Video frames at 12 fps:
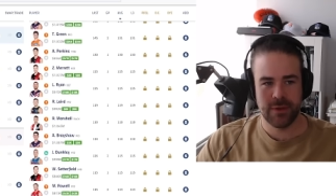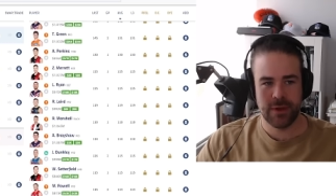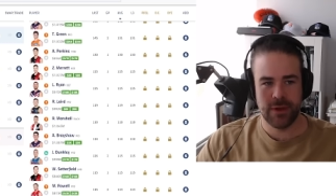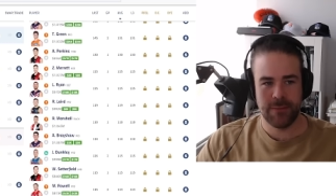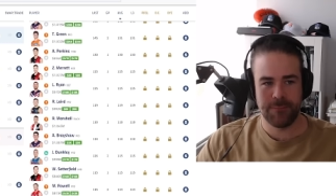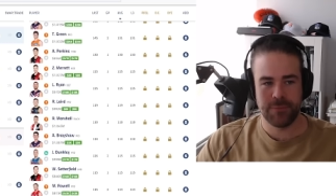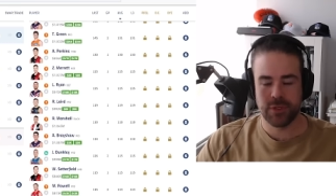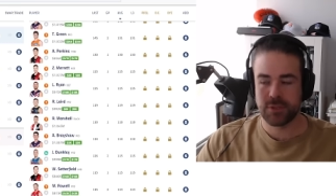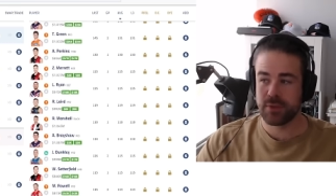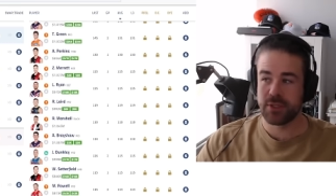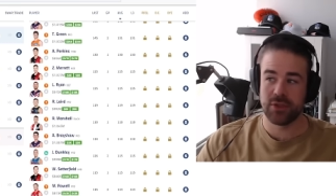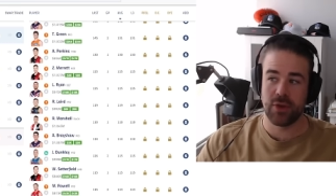um, just
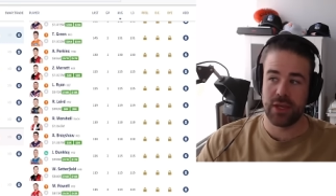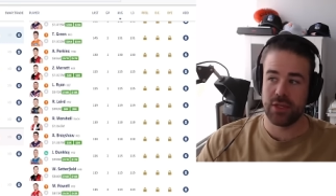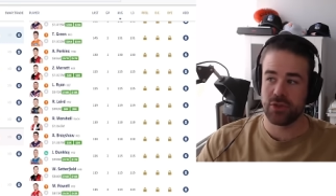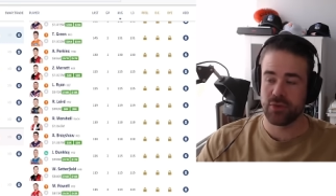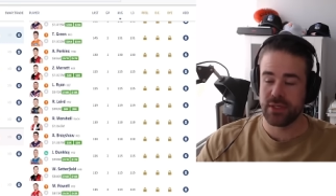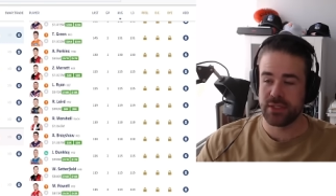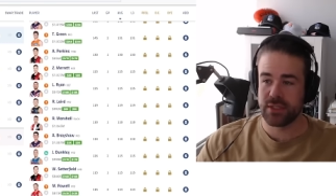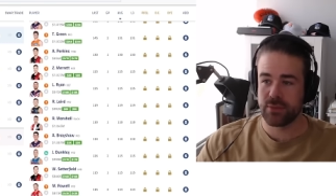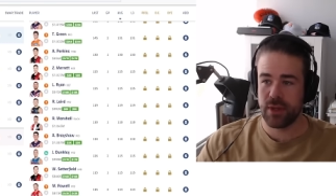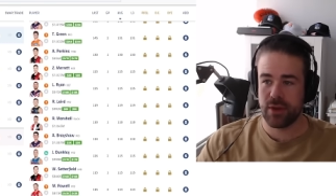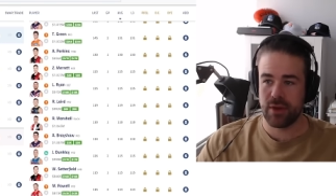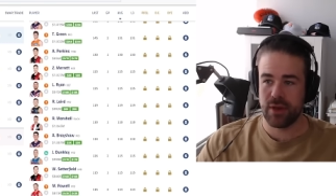because no injuries this
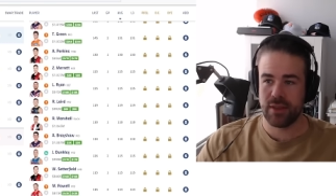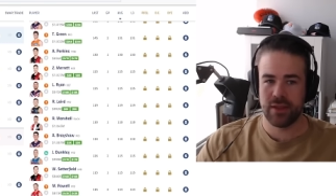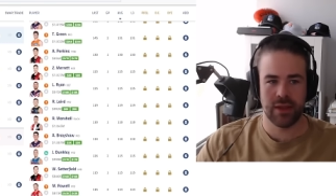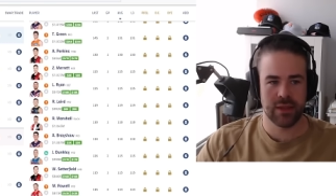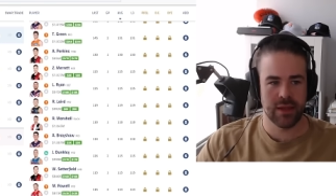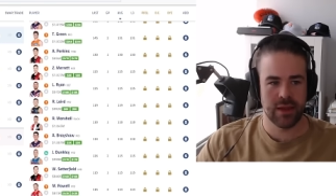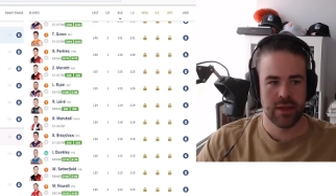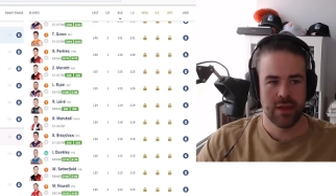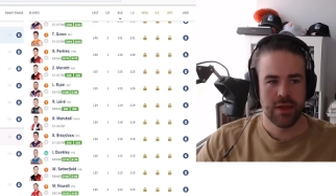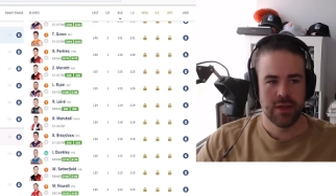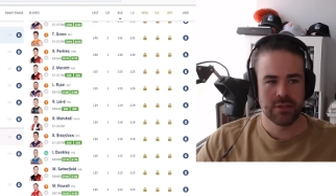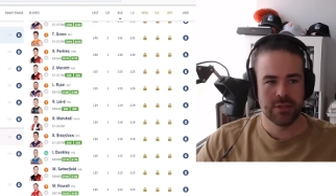week or anything like that.
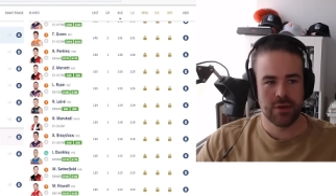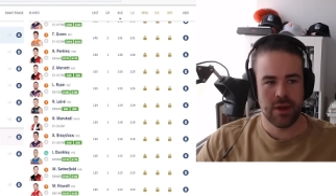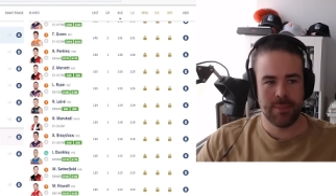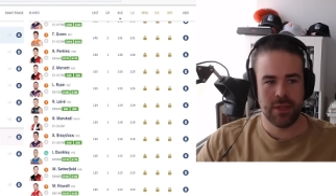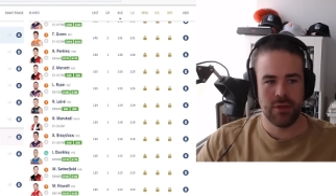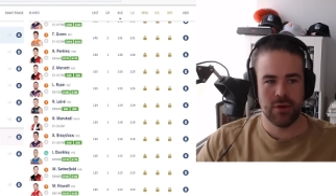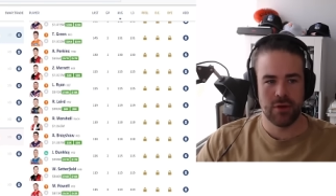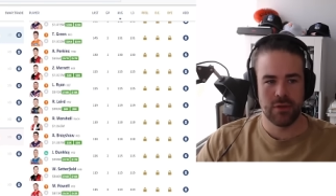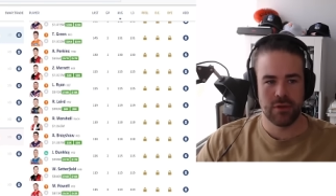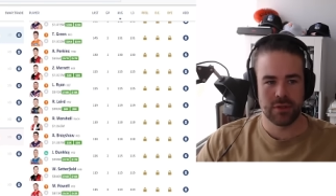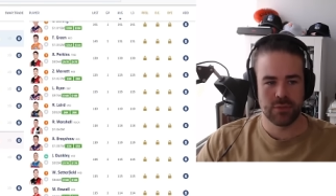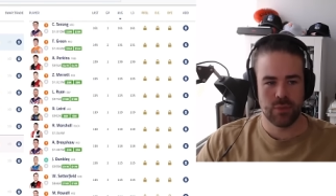So I mean, Yeo
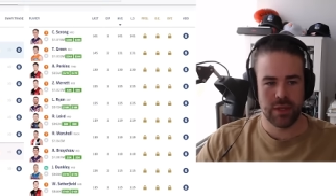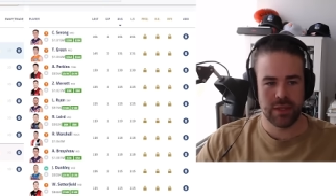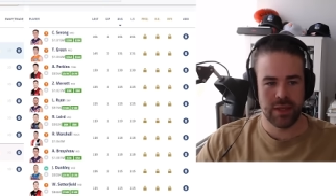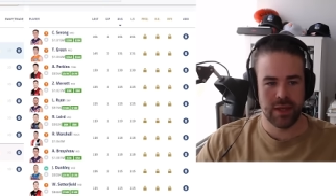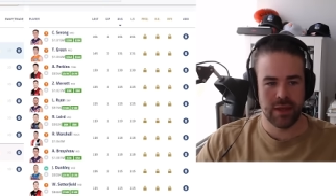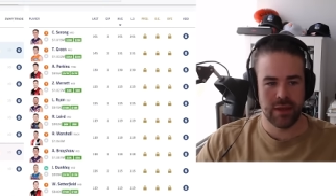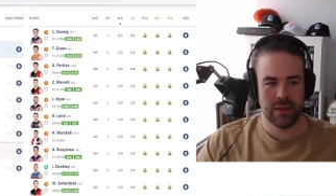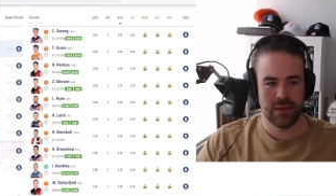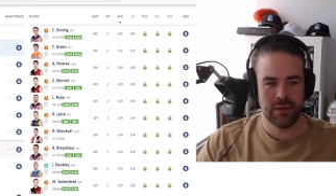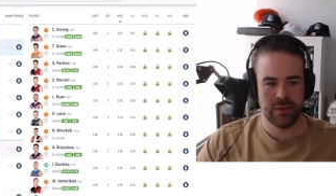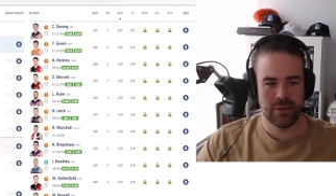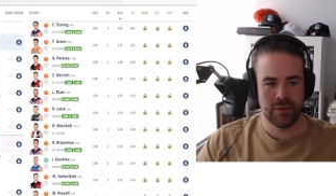lost
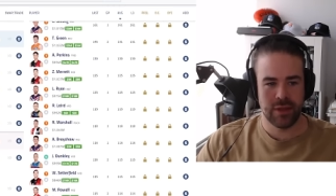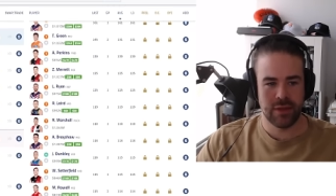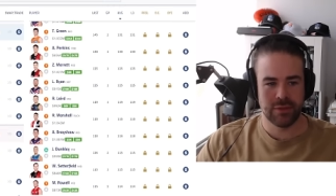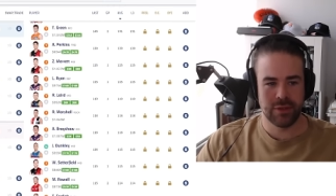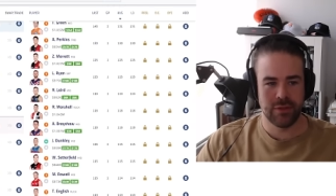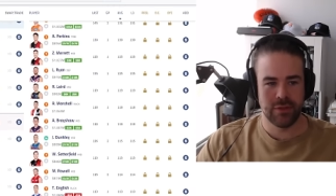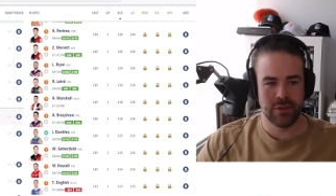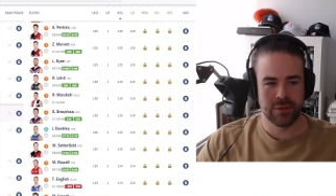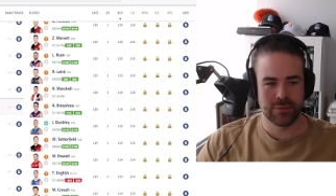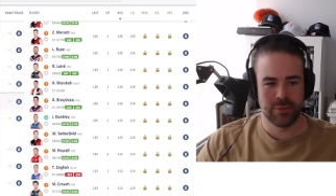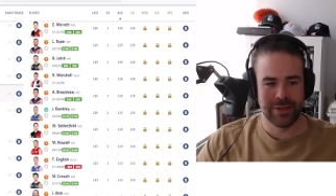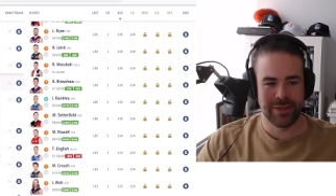1K, LDU
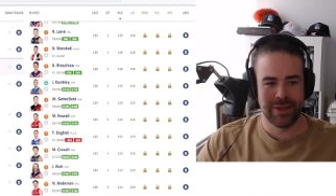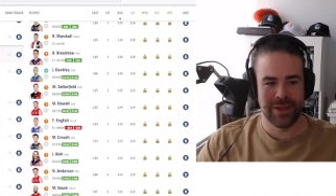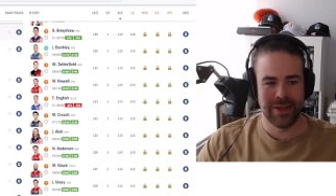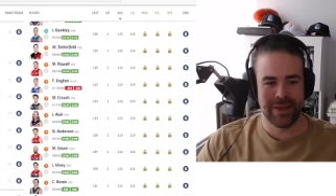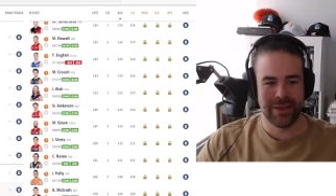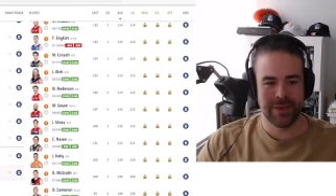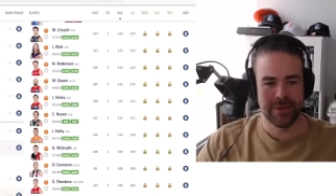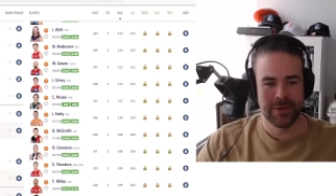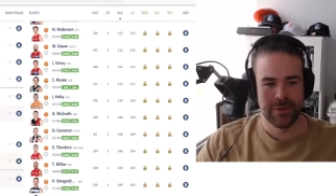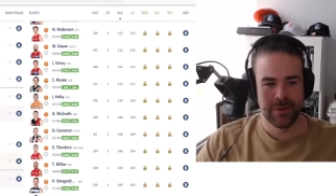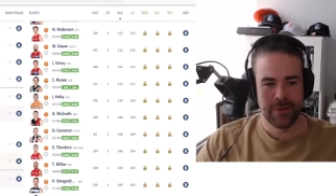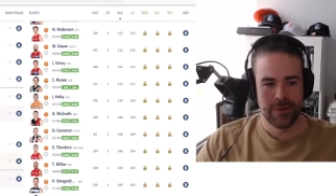lost 1K,
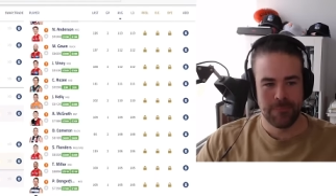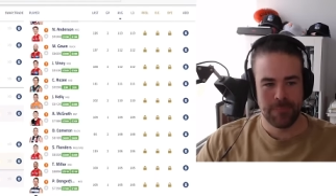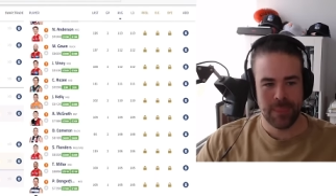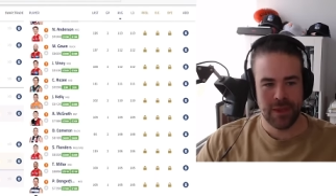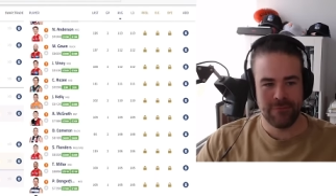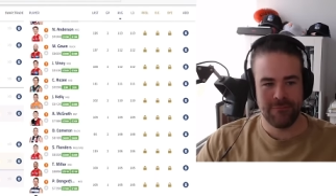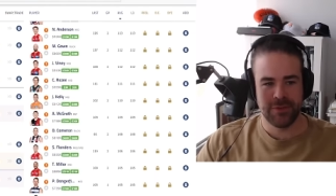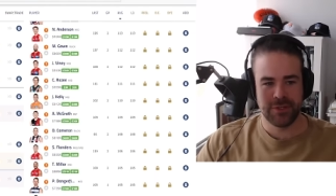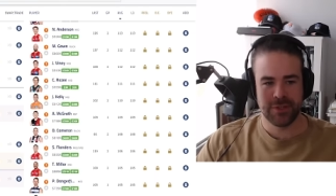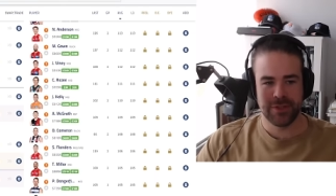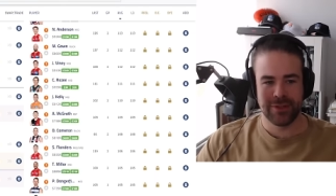and Fisher